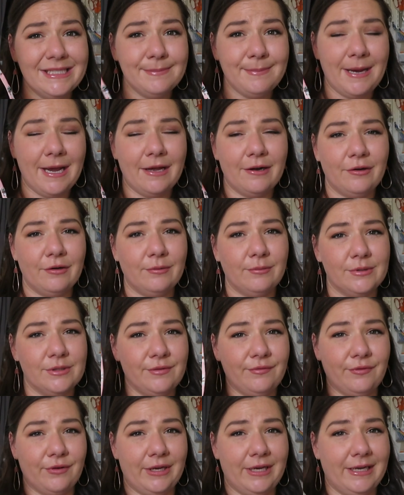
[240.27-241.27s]
this pattern
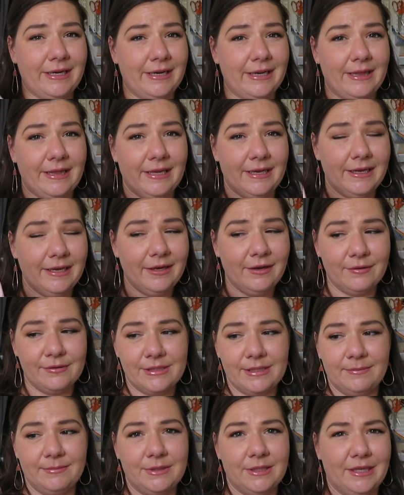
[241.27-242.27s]
was free, and I think it
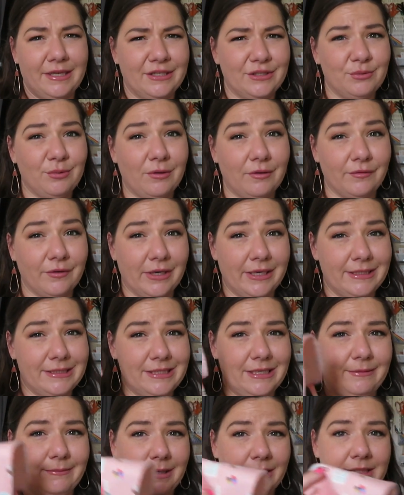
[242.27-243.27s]
goes up to like 12 or
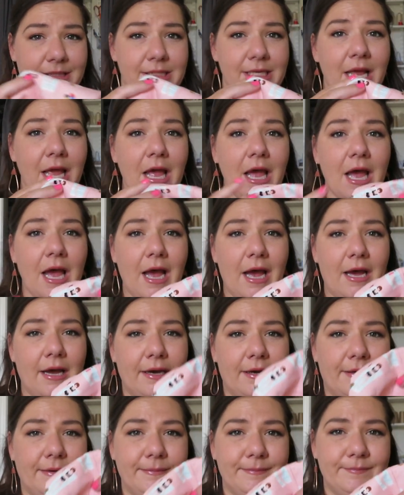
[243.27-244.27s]
18 months.
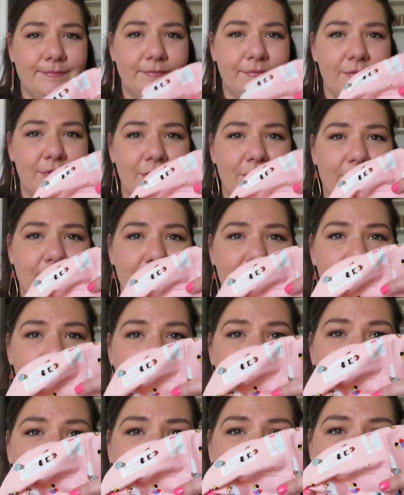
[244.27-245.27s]
So it's
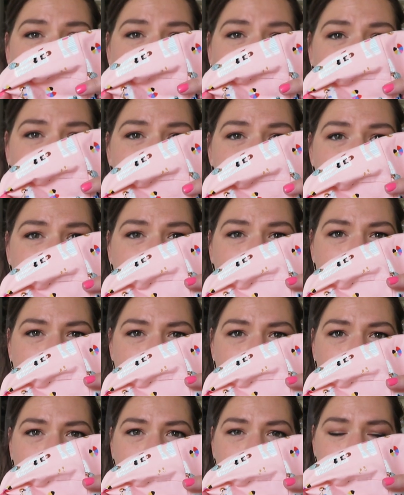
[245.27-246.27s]
definitely worth checking
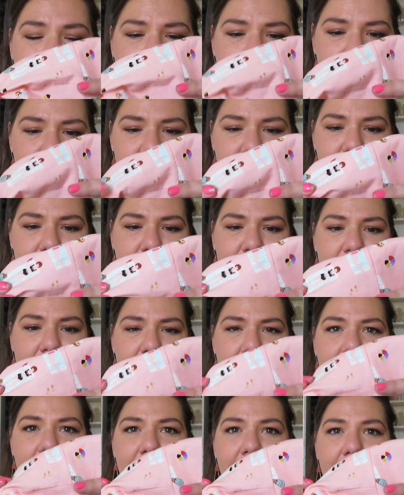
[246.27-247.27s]
out because
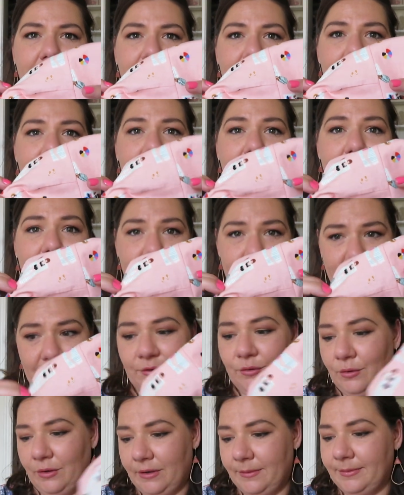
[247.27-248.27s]
it's
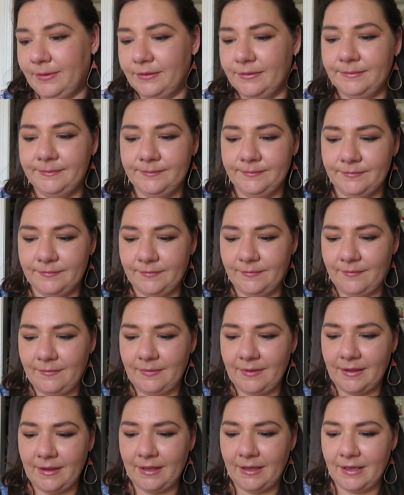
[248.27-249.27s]
adorable.
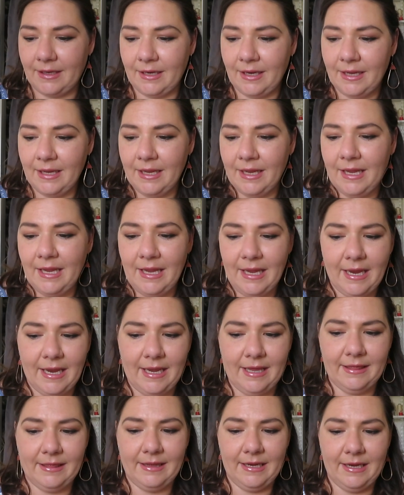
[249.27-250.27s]

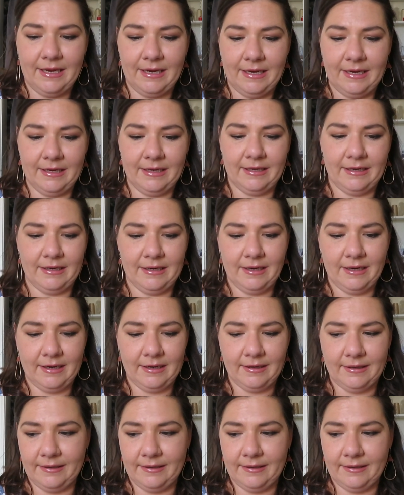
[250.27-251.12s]
And then